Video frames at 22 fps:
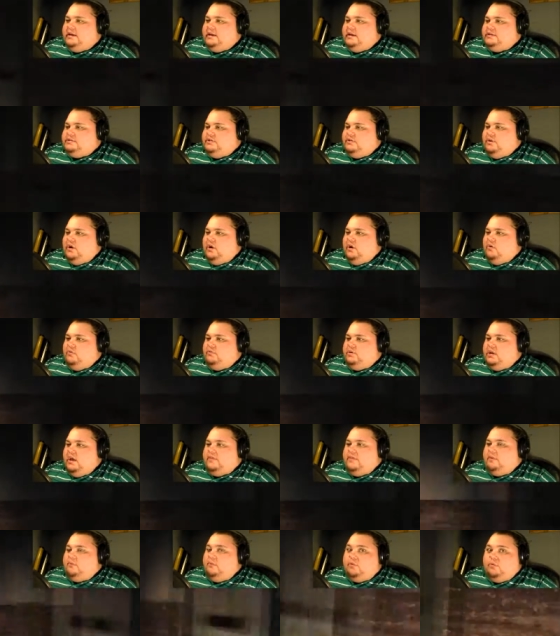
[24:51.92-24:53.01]
because, you know,
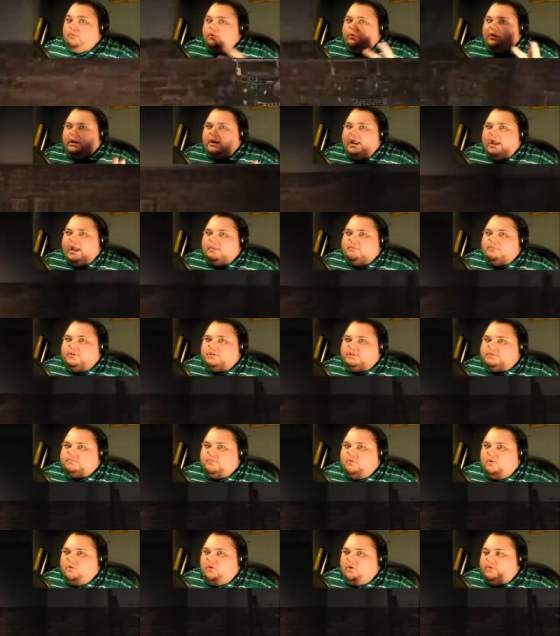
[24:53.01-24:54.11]
nothing would ruin an ambush
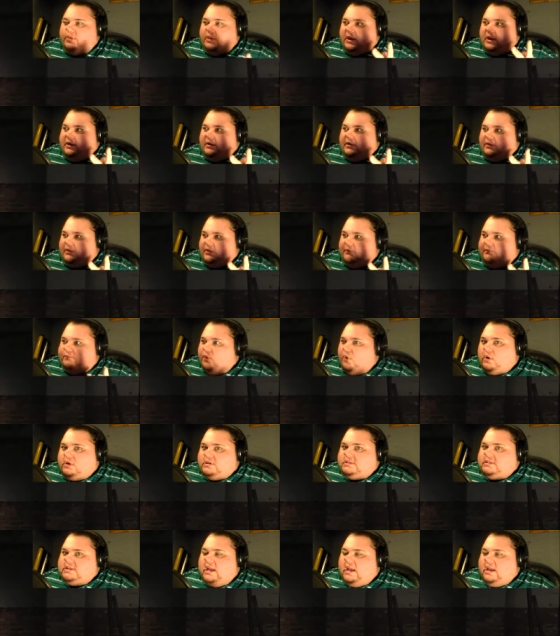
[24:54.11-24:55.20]
more than the
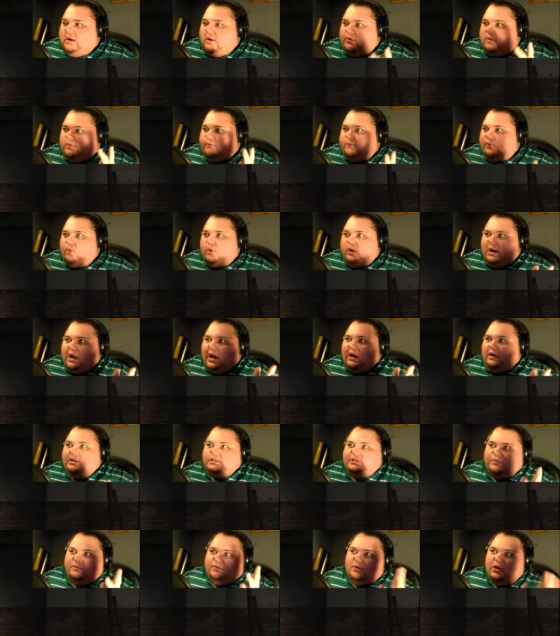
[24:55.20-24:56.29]
foresight or the
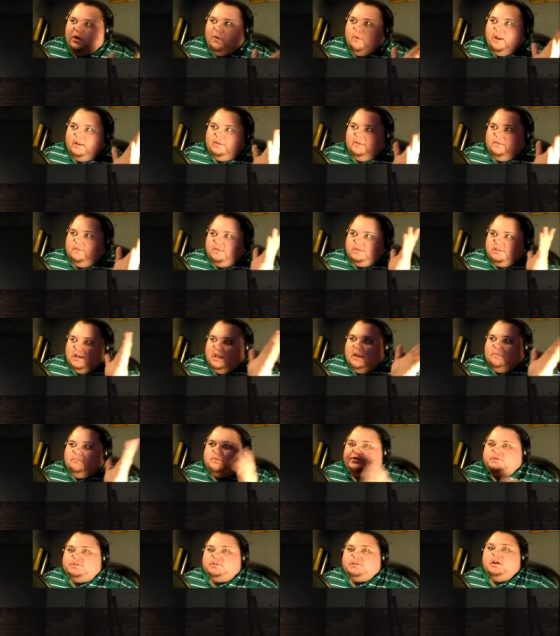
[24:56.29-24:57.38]
foreknowledge of knowing that there's an
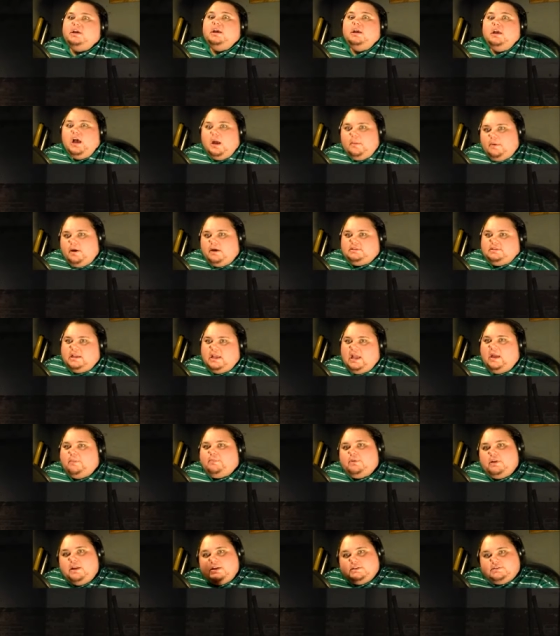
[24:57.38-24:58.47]
ambush about to
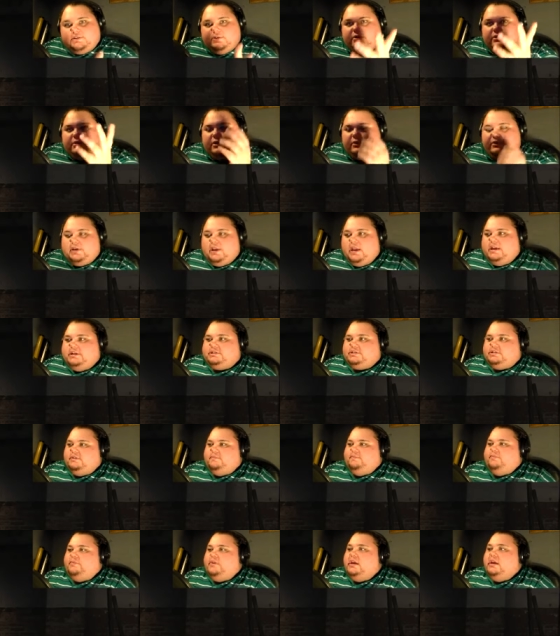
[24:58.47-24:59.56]
happen at a certain
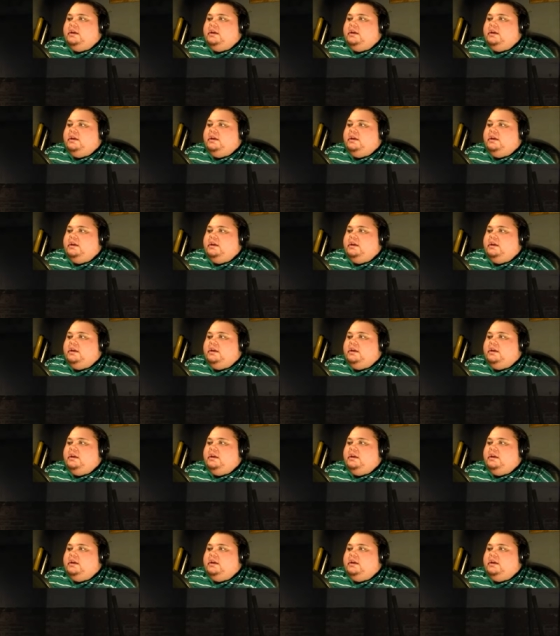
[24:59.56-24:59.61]
location.